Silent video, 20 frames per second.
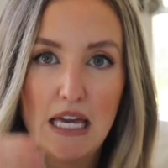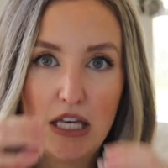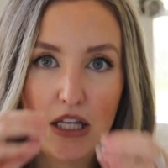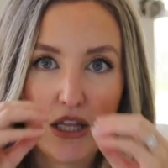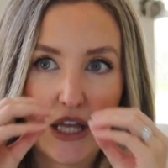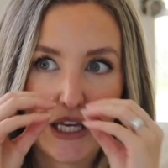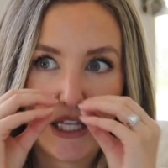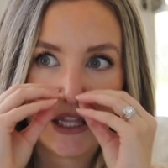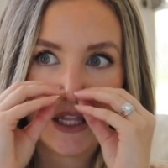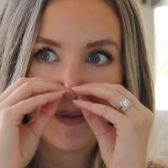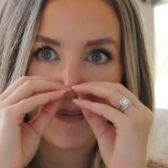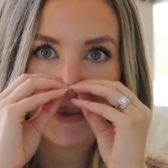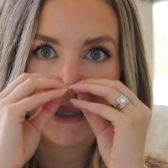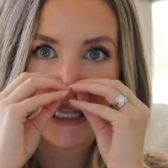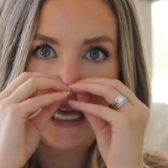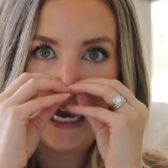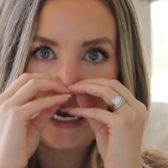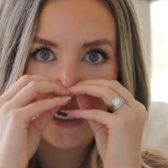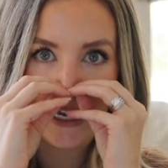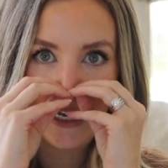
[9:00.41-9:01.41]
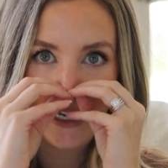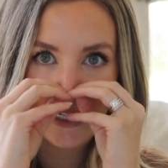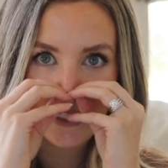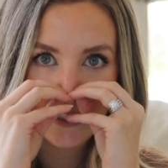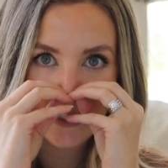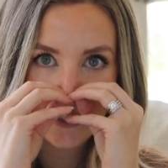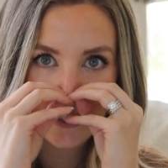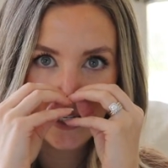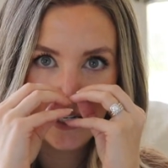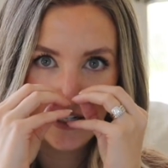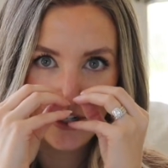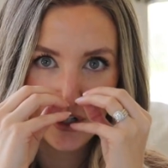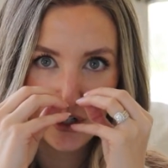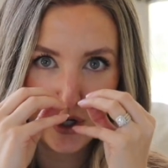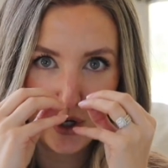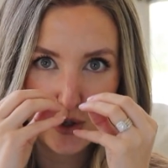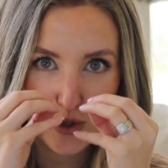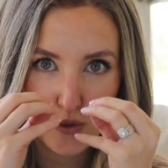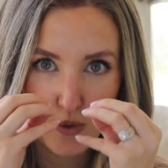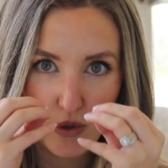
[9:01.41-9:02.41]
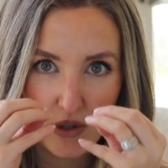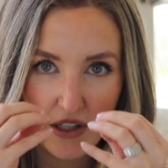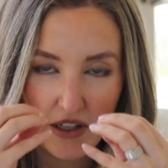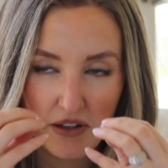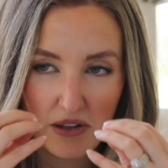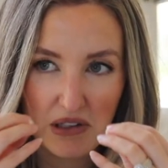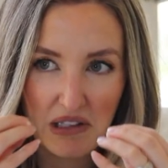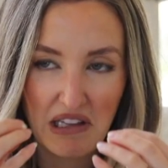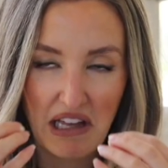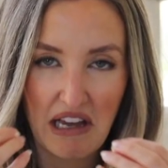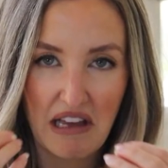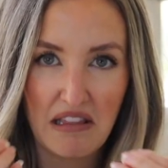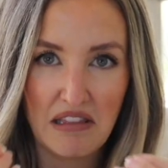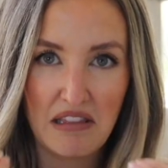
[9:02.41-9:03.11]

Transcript: like the blackheads in your nose will literally like